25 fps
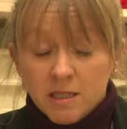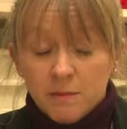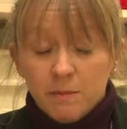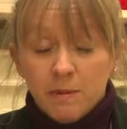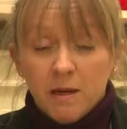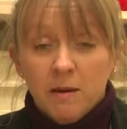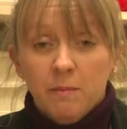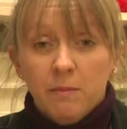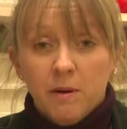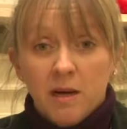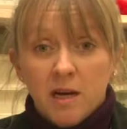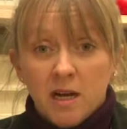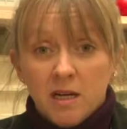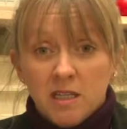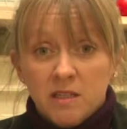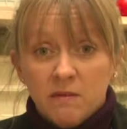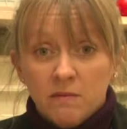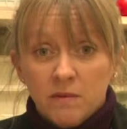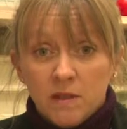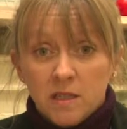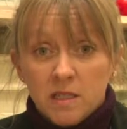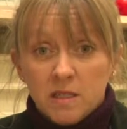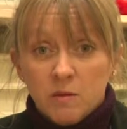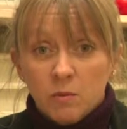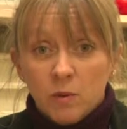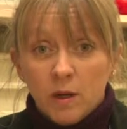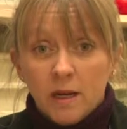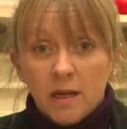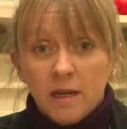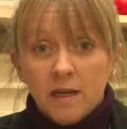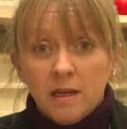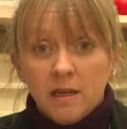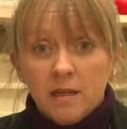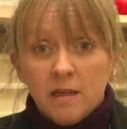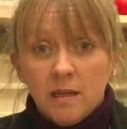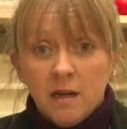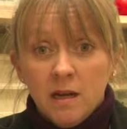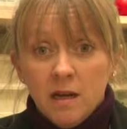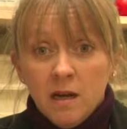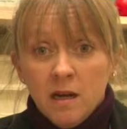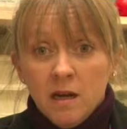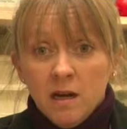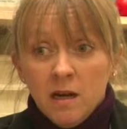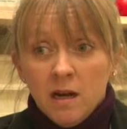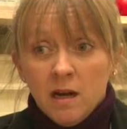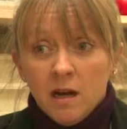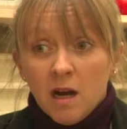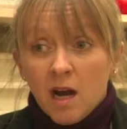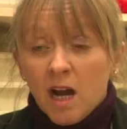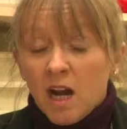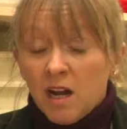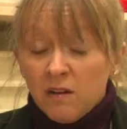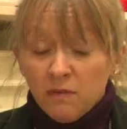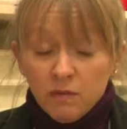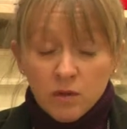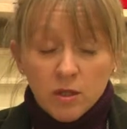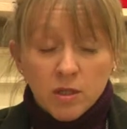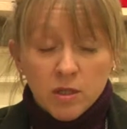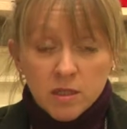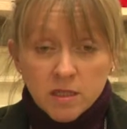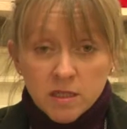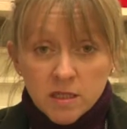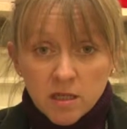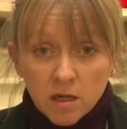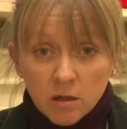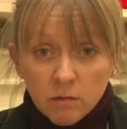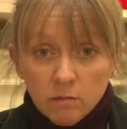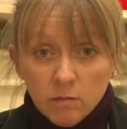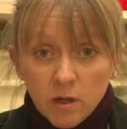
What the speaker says: to be a part of this week. I've learned so